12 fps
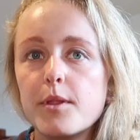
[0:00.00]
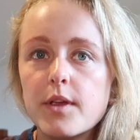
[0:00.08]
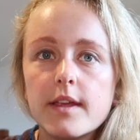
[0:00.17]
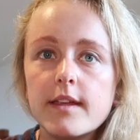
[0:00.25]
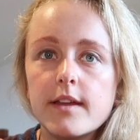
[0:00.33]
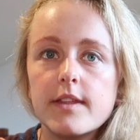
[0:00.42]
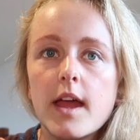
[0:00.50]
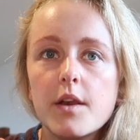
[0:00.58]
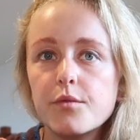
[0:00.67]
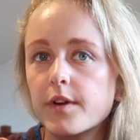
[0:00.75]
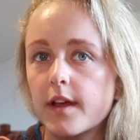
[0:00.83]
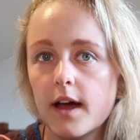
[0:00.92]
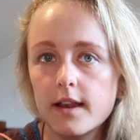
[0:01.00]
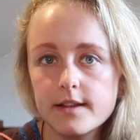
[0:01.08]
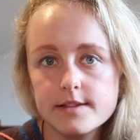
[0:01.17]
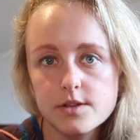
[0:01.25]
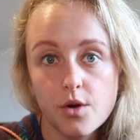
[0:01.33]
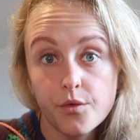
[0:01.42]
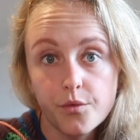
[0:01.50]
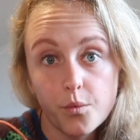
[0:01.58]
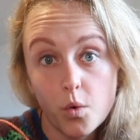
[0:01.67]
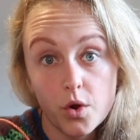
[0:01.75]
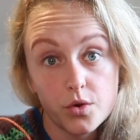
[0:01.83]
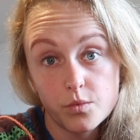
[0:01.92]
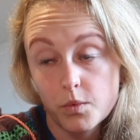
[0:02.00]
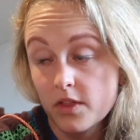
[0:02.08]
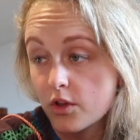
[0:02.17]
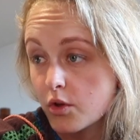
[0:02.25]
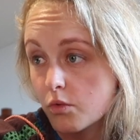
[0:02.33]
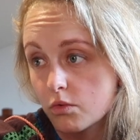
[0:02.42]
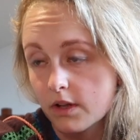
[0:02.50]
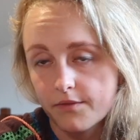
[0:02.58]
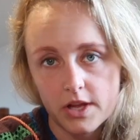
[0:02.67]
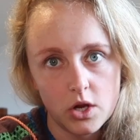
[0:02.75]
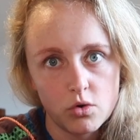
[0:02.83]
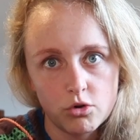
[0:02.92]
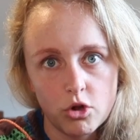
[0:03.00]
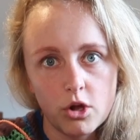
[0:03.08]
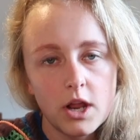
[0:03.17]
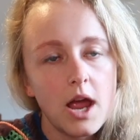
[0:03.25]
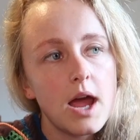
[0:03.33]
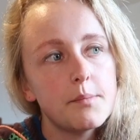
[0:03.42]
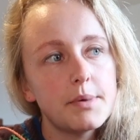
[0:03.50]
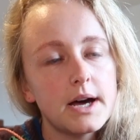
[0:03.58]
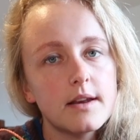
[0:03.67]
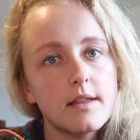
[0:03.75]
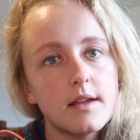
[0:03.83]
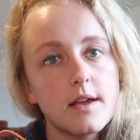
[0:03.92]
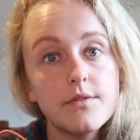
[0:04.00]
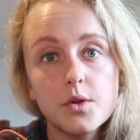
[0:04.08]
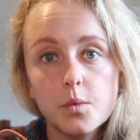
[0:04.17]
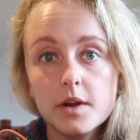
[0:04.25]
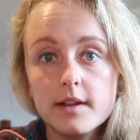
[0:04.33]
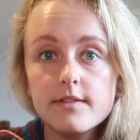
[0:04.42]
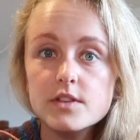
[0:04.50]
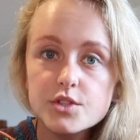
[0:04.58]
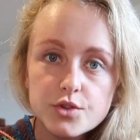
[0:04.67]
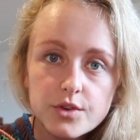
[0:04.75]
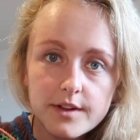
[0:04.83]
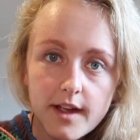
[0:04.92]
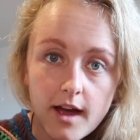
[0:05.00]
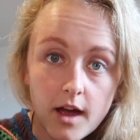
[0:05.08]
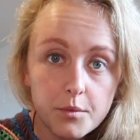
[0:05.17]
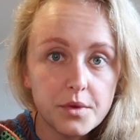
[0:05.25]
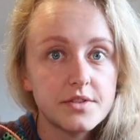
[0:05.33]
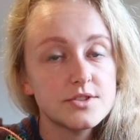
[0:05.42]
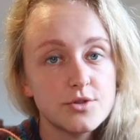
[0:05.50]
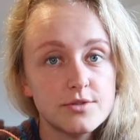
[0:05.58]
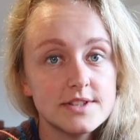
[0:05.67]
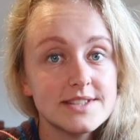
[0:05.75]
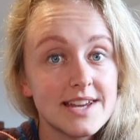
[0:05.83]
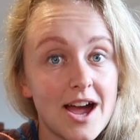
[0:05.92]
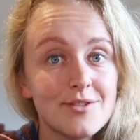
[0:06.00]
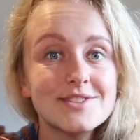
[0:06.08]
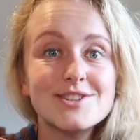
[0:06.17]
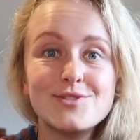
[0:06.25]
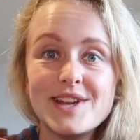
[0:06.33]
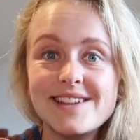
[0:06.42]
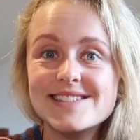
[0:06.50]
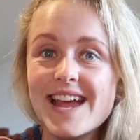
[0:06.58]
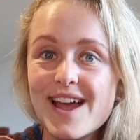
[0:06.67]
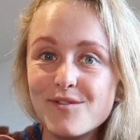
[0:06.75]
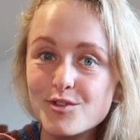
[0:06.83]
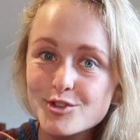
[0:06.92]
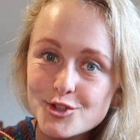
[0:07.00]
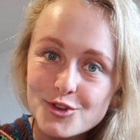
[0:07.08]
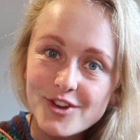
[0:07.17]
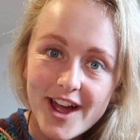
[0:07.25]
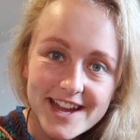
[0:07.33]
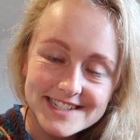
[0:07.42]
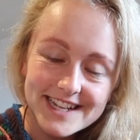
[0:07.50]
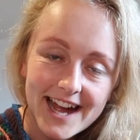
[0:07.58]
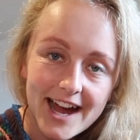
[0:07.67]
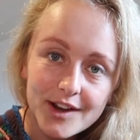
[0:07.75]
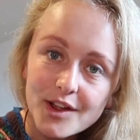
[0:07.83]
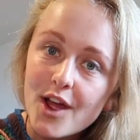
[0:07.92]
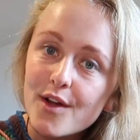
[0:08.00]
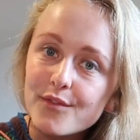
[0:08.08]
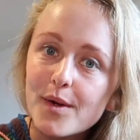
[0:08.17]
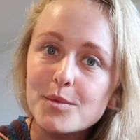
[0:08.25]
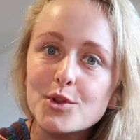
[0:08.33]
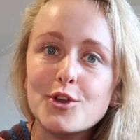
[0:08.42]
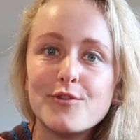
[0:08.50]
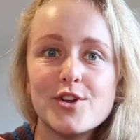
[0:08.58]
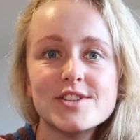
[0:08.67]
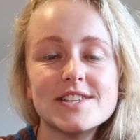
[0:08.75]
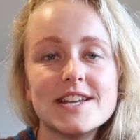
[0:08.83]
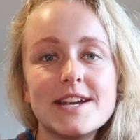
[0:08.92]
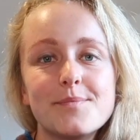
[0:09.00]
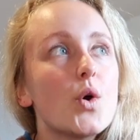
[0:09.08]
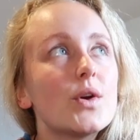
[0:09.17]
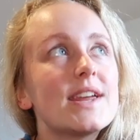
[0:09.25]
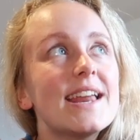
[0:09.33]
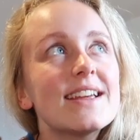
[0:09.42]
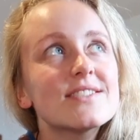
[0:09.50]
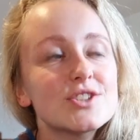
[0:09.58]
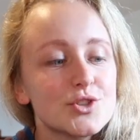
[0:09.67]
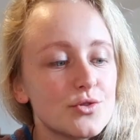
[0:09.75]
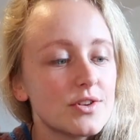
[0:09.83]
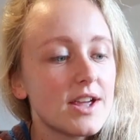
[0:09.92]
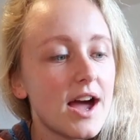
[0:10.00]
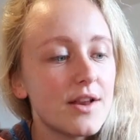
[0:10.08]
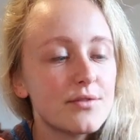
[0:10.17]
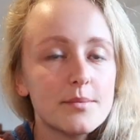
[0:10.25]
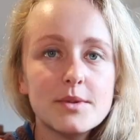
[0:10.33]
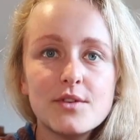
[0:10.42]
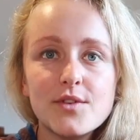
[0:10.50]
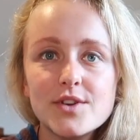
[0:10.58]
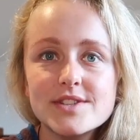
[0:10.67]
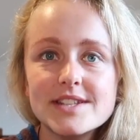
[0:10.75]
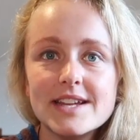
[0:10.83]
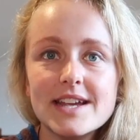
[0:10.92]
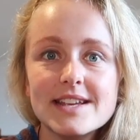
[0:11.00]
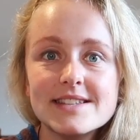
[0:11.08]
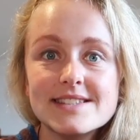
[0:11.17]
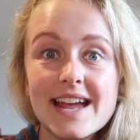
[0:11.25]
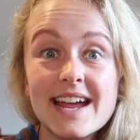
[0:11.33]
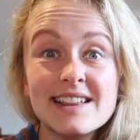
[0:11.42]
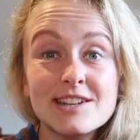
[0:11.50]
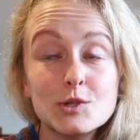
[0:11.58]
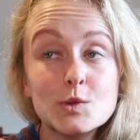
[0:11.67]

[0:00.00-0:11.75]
you can get that regardless of whether you live here or not. But if you want to get the student card with the student discounts, you need to have your student ID card from your university. So getting the student card from the university is a